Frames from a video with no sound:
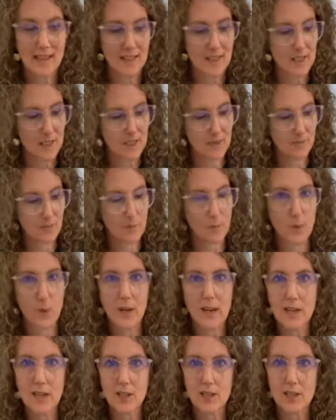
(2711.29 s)
and its
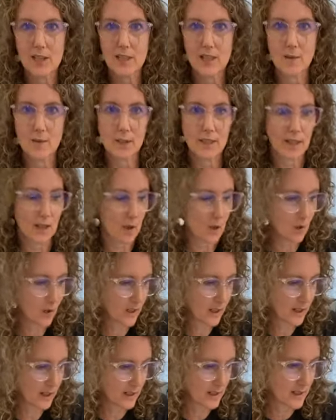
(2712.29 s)
breech, is that what they call it,